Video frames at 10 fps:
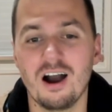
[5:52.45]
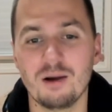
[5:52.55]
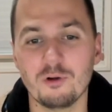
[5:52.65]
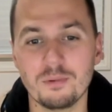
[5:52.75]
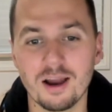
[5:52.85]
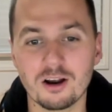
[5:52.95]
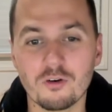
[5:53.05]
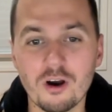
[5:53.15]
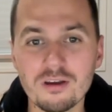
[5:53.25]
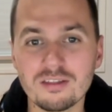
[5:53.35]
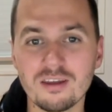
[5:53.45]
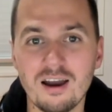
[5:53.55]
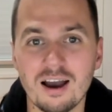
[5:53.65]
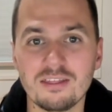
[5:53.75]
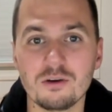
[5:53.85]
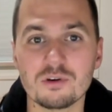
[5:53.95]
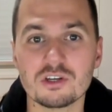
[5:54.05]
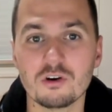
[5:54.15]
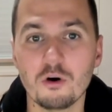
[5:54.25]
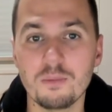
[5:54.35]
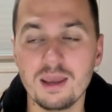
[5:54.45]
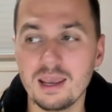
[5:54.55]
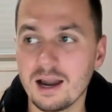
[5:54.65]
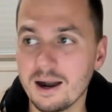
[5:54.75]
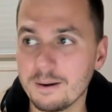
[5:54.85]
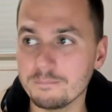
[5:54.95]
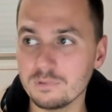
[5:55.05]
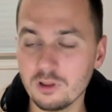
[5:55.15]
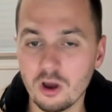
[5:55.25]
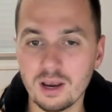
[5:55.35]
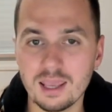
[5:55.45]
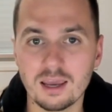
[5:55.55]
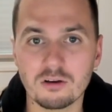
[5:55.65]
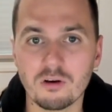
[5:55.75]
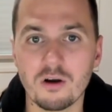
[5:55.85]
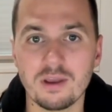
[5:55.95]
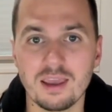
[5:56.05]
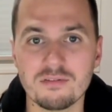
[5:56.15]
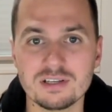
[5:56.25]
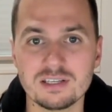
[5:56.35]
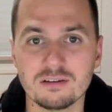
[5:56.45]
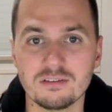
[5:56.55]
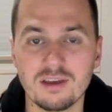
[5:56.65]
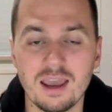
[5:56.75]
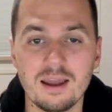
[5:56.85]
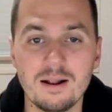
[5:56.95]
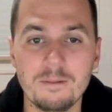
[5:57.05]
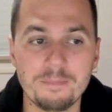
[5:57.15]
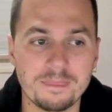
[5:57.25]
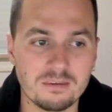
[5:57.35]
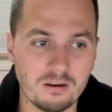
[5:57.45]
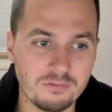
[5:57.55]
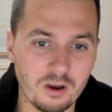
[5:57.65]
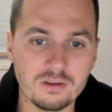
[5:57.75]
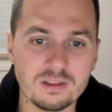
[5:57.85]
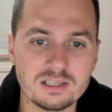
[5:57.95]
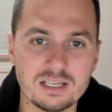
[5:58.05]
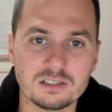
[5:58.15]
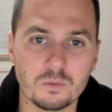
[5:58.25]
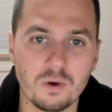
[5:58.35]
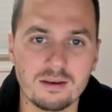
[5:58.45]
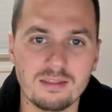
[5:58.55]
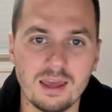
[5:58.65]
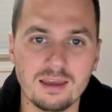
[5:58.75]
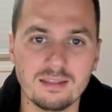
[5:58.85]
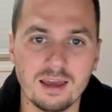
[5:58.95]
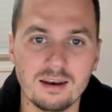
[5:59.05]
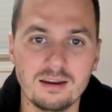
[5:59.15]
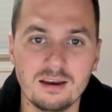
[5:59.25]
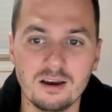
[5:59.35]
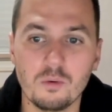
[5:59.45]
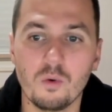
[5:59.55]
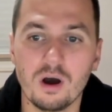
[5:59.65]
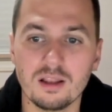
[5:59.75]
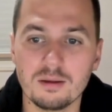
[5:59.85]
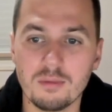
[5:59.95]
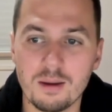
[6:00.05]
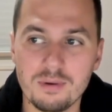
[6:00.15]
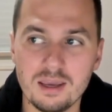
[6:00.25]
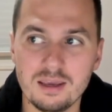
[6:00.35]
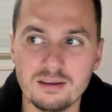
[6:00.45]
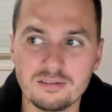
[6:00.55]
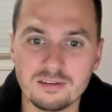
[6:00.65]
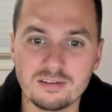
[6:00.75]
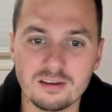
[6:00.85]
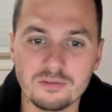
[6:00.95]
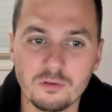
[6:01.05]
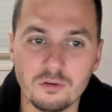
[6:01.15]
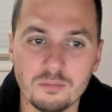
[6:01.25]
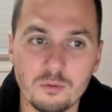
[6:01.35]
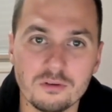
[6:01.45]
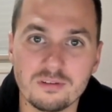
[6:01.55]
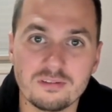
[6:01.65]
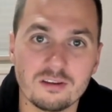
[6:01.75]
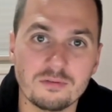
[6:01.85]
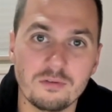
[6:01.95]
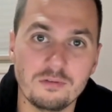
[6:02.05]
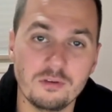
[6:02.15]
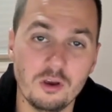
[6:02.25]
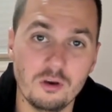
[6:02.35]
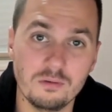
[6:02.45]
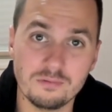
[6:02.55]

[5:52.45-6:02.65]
I'm all about growth. I think we should all be um, learning and growing every single day. So if you only stick to one thing, then while it might be successful, more successful for you